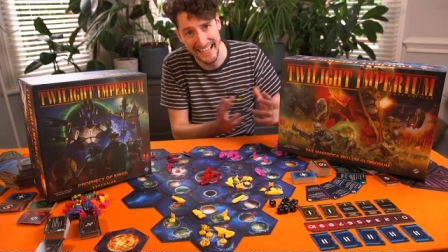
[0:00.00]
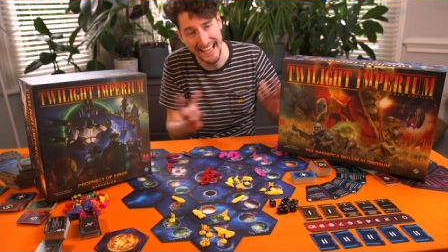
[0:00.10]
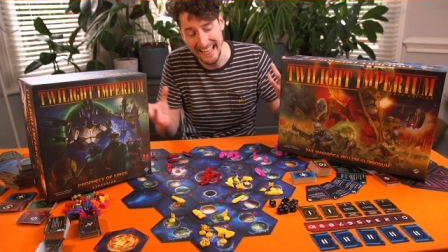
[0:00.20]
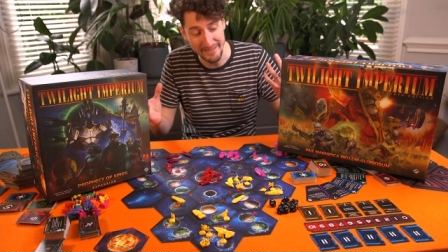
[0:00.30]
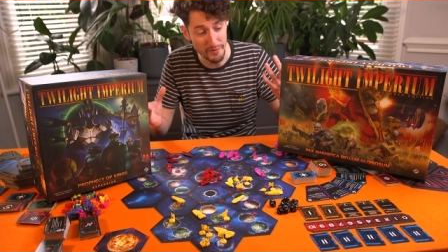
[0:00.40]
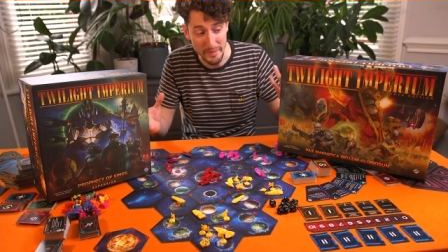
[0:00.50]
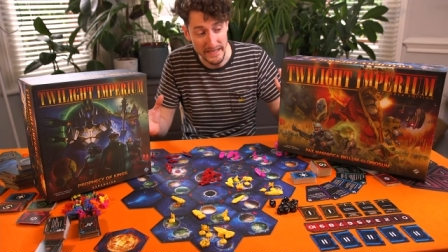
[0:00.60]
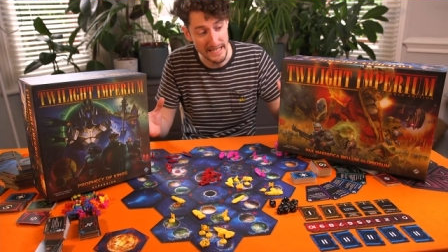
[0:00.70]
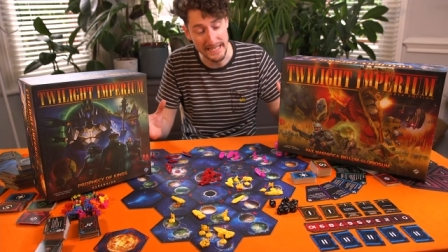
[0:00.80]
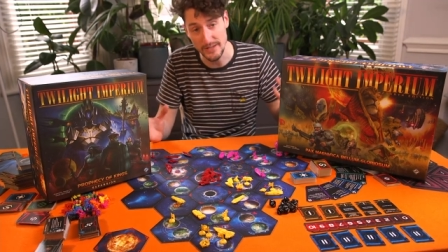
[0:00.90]
And for me,
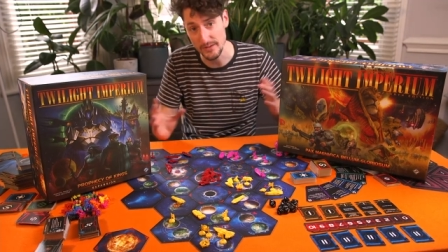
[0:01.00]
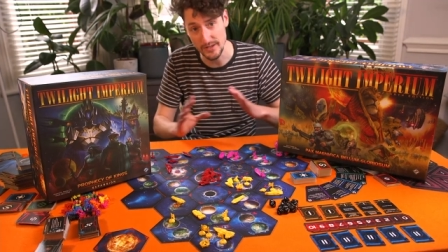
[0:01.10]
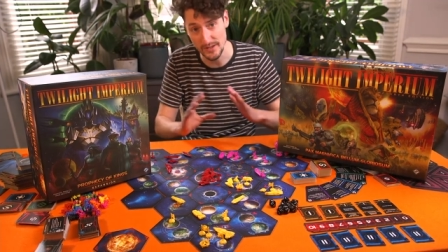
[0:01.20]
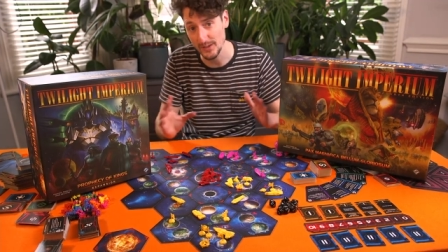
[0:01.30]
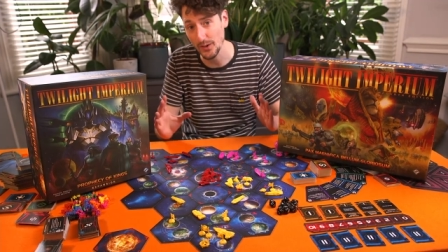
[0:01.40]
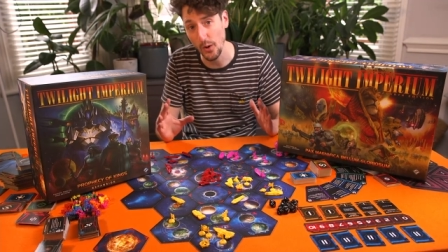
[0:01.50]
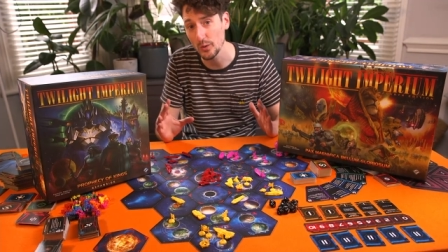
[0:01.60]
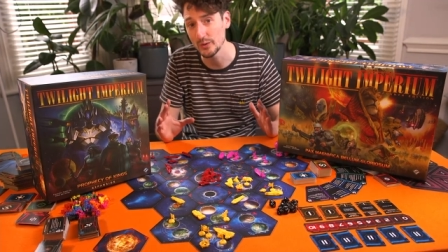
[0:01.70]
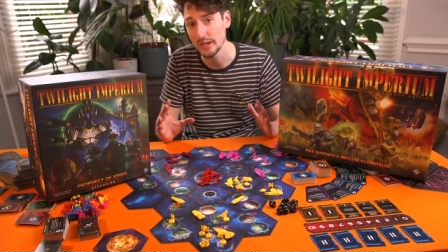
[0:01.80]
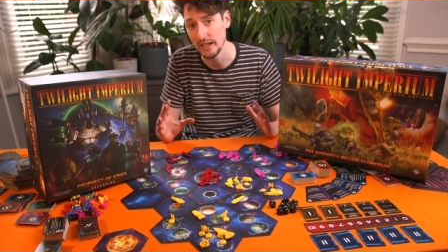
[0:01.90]
the answer is just a
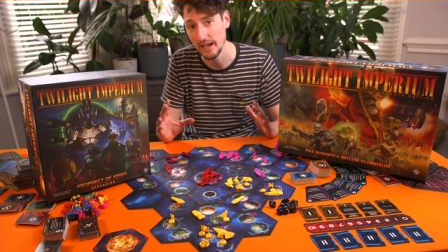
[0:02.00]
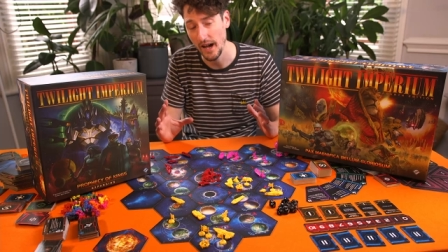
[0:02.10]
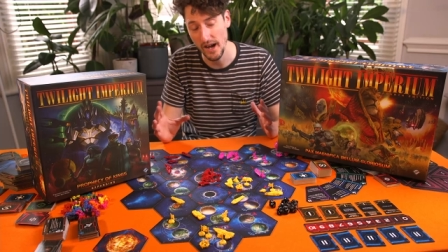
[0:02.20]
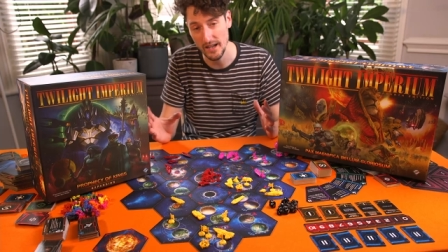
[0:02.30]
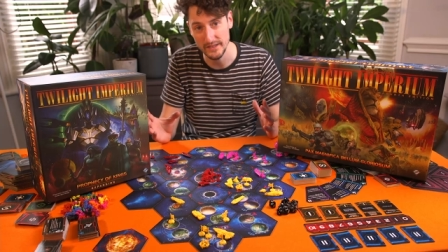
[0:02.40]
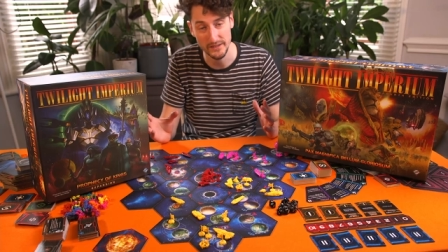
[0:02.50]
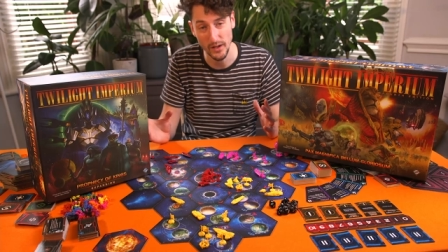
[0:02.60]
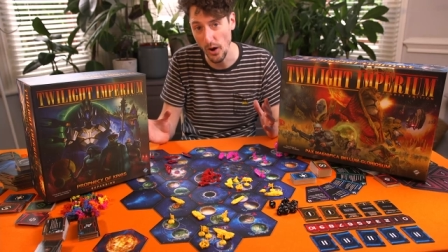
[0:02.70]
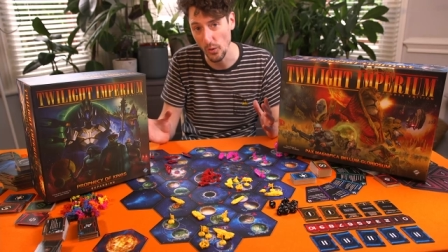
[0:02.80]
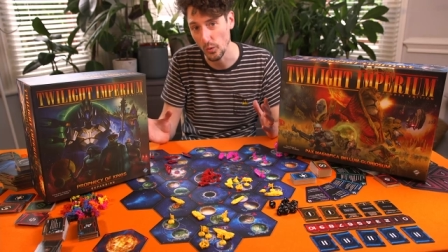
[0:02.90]
cold, hard
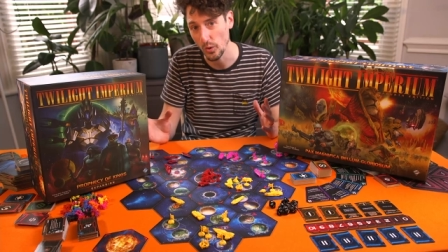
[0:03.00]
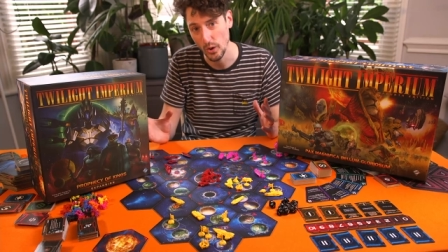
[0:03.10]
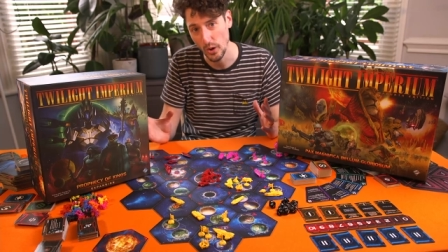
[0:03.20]
no.